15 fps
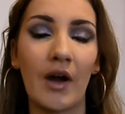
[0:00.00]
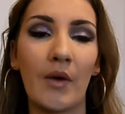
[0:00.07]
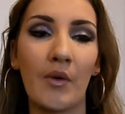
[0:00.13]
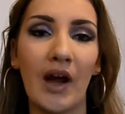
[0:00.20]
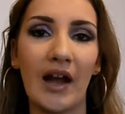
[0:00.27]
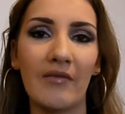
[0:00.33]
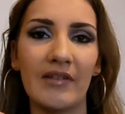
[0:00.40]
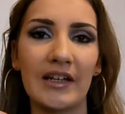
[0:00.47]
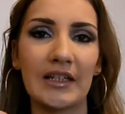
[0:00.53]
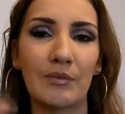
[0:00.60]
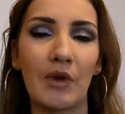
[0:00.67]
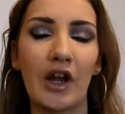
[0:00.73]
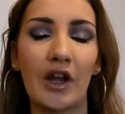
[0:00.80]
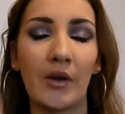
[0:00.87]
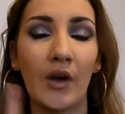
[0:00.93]
So I will have
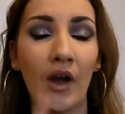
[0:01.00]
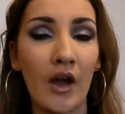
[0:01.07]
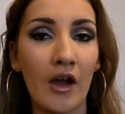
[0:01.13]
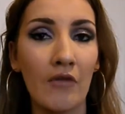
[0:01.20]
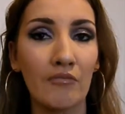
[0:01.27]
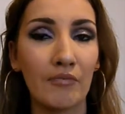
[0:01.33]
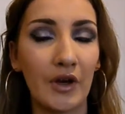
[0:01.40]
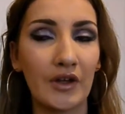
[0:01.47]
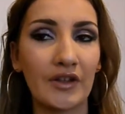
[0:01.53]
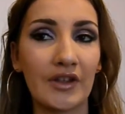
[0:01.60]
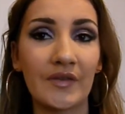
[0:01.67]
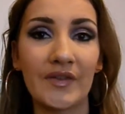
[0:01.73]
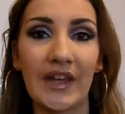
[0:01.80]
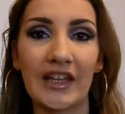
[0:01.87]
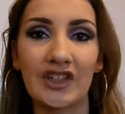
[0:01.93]
links below
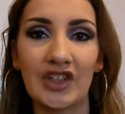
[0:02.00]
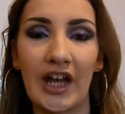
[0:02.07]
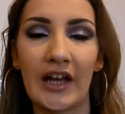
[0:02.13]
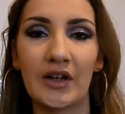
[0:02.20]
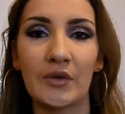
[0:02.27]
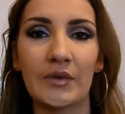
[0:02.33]
both of their